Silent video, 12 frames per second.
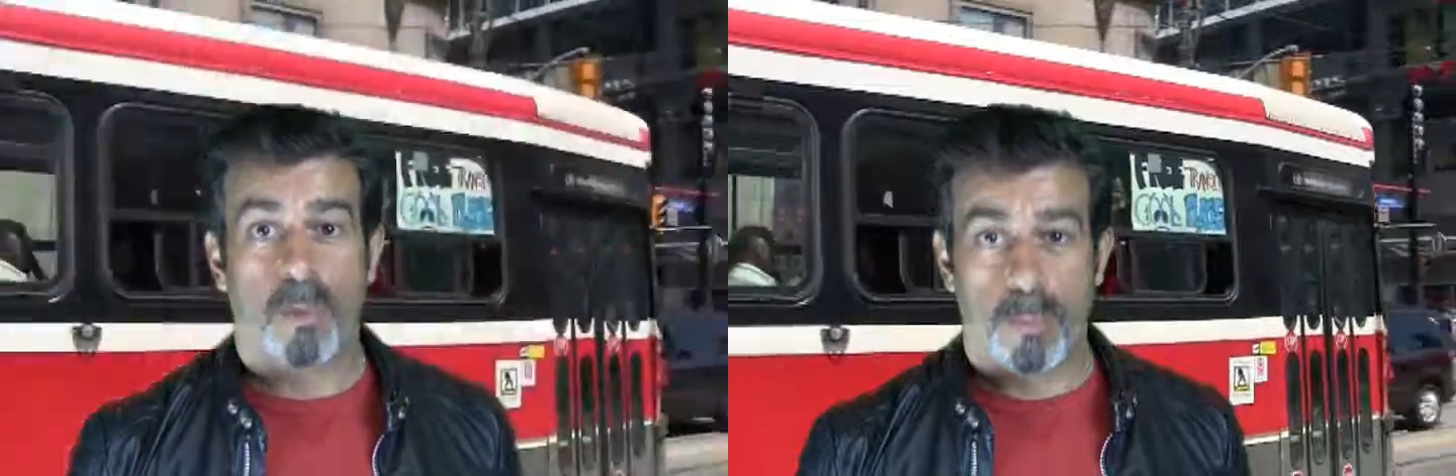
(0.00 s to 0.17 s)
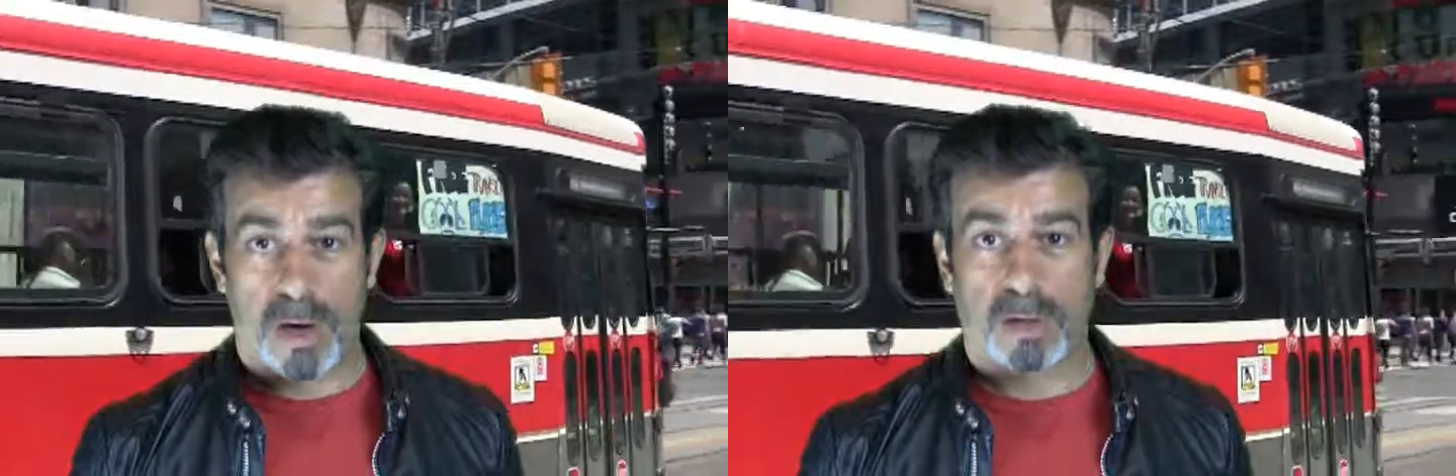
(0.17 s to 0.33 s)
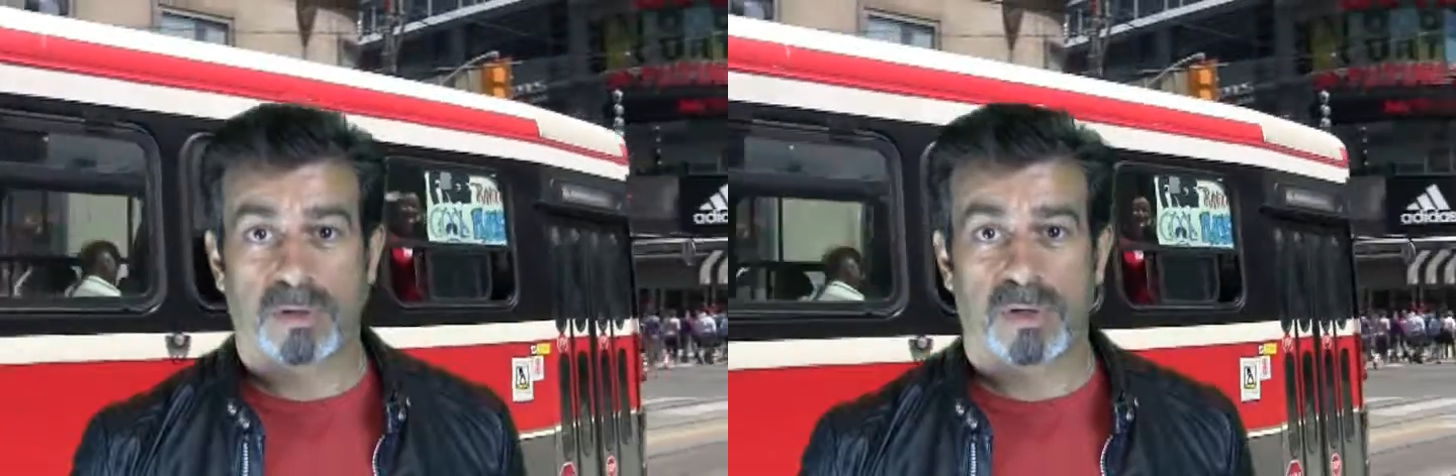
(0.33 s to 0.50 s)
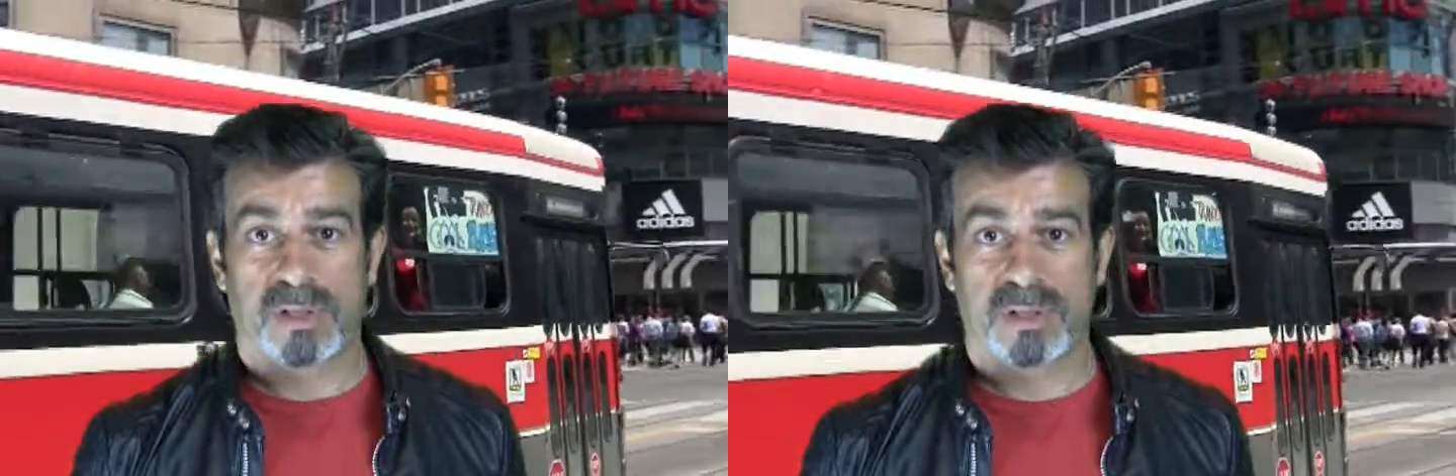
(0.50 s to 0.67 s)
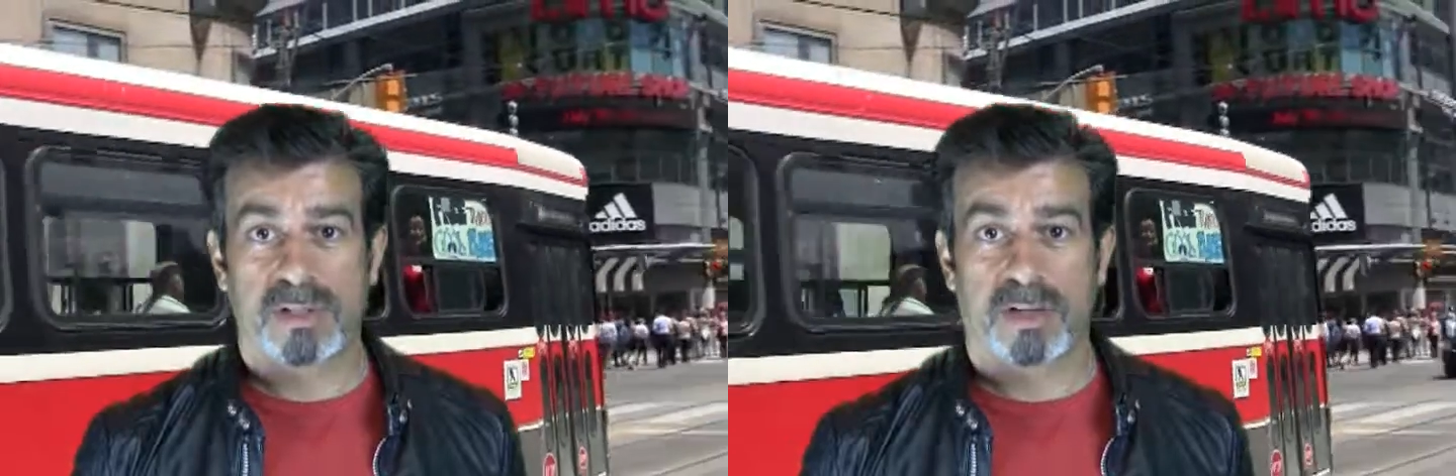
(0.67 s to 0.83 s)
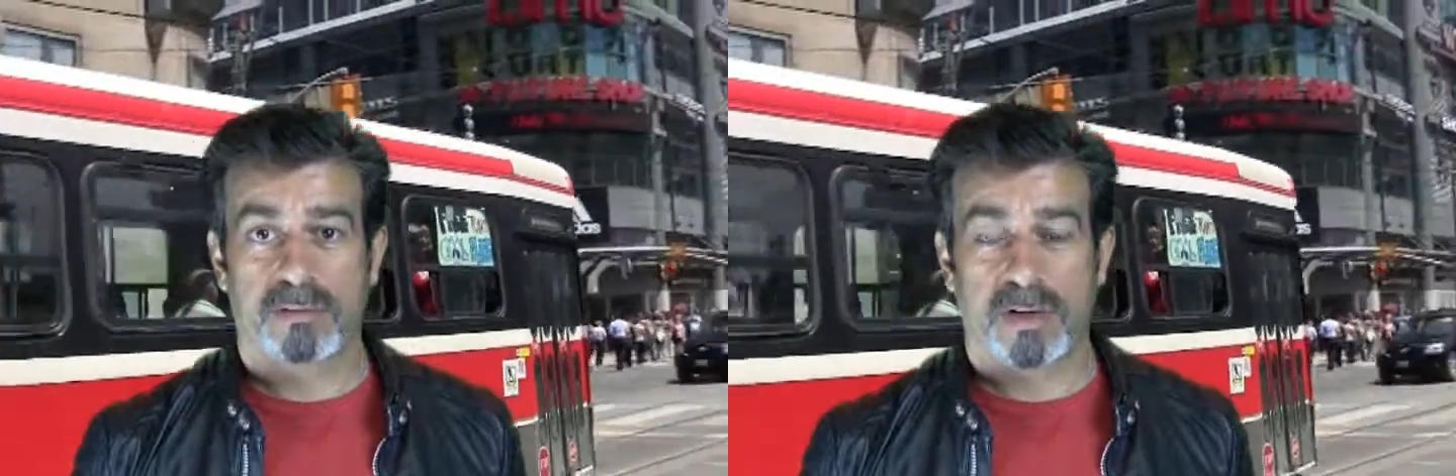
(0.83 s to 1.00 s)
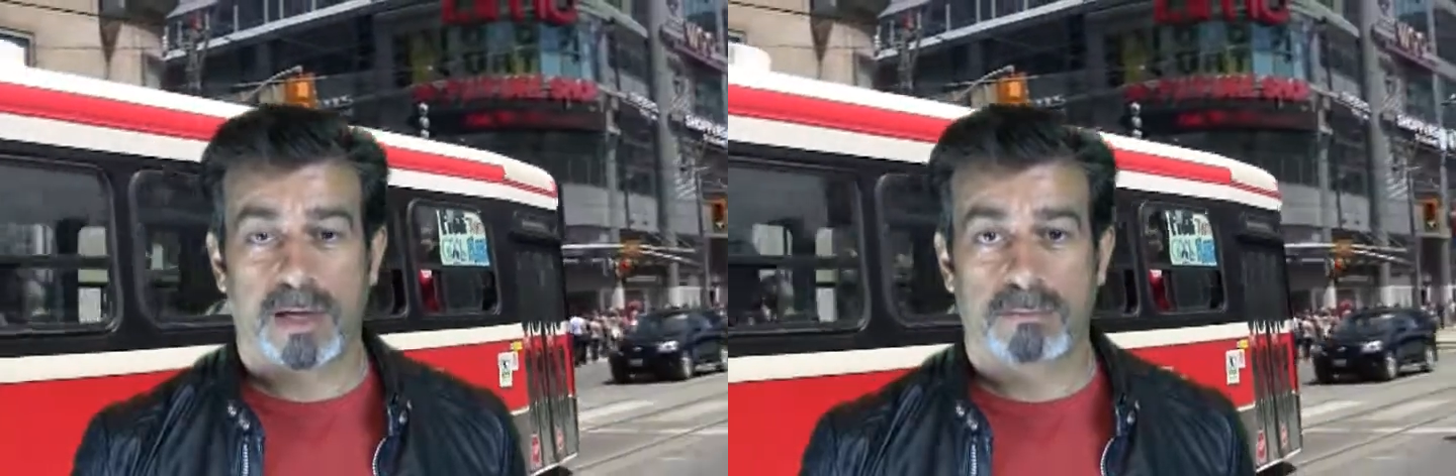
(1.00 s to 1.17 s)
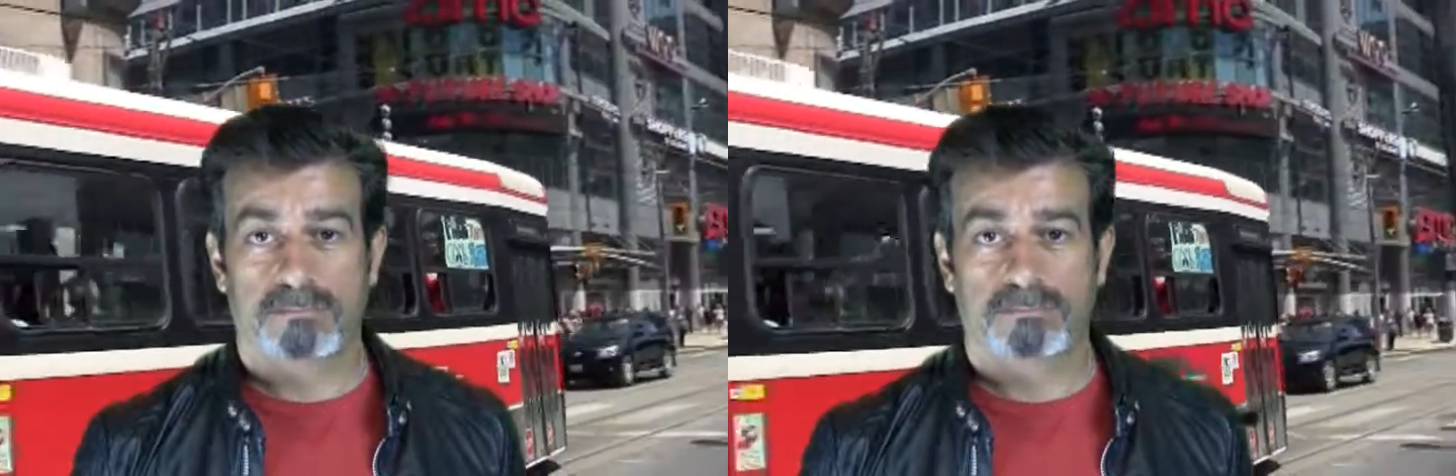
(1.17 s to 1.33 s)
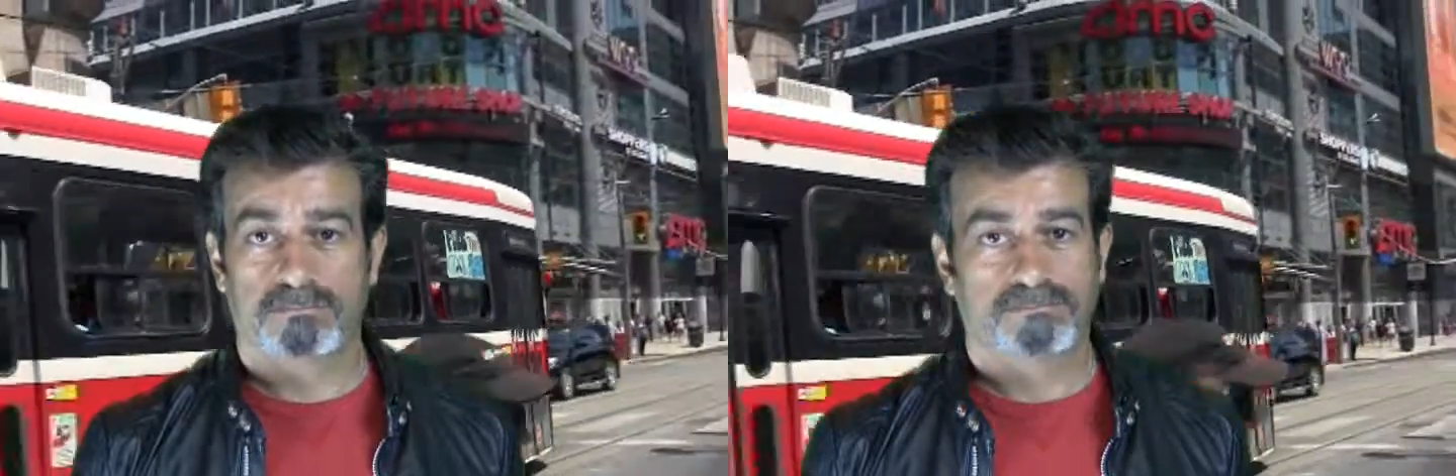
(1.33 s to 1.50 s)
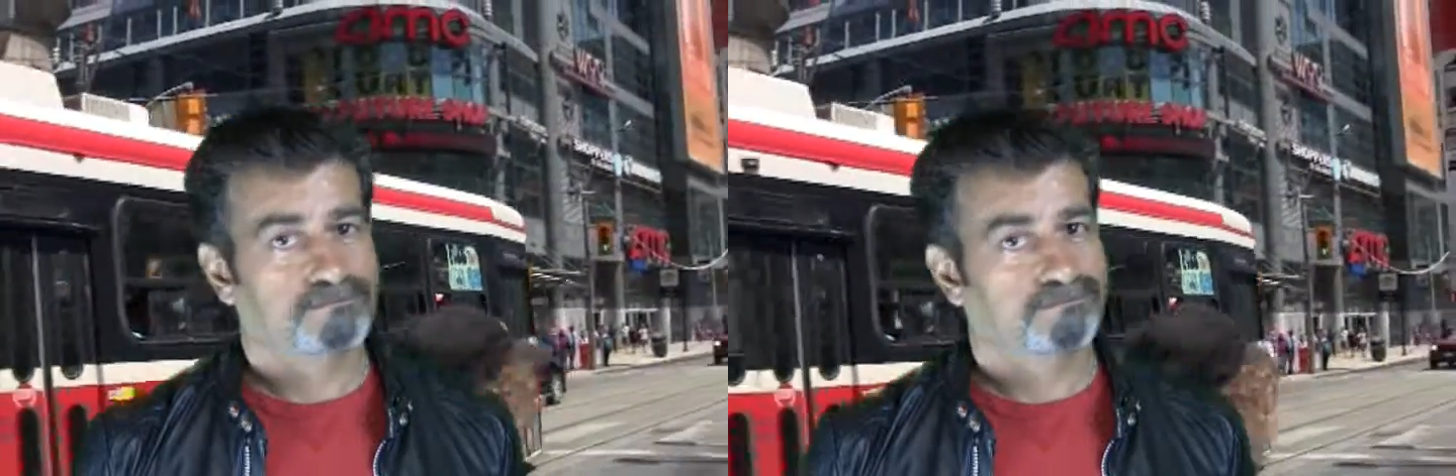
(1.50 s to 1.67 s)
I'm Umberto da Silva,